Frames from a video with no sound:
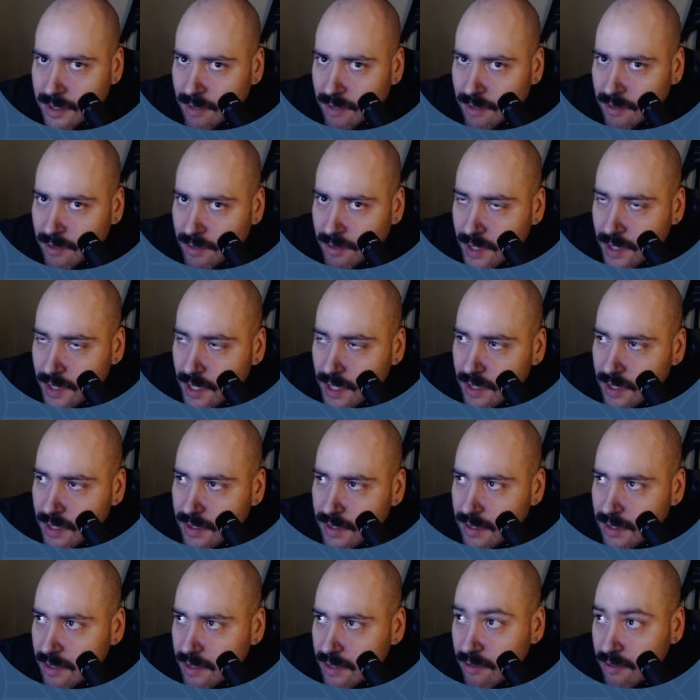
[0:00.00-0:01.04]
things if
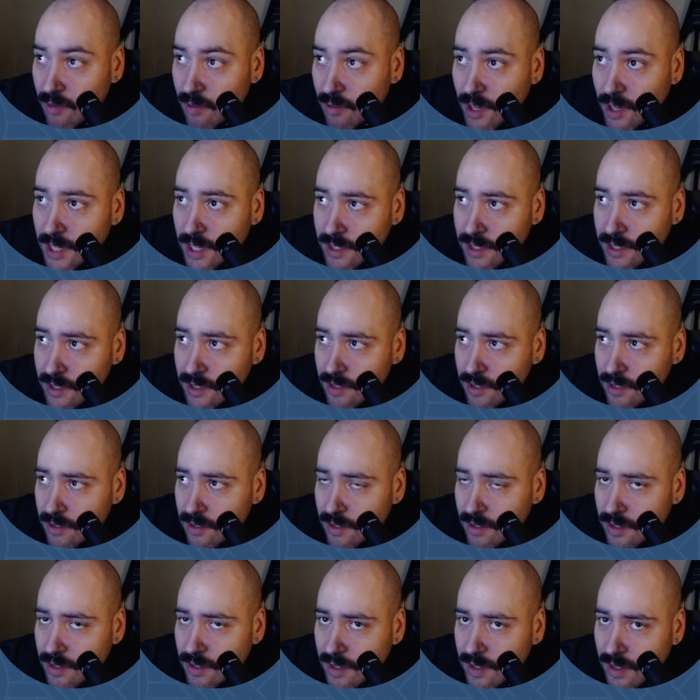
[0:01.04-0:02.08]
we wanted to,
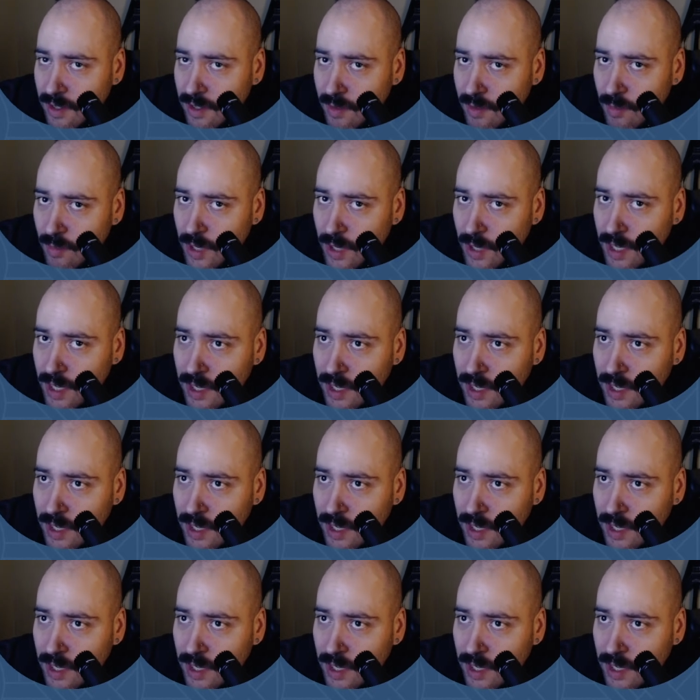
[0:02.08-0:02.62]
but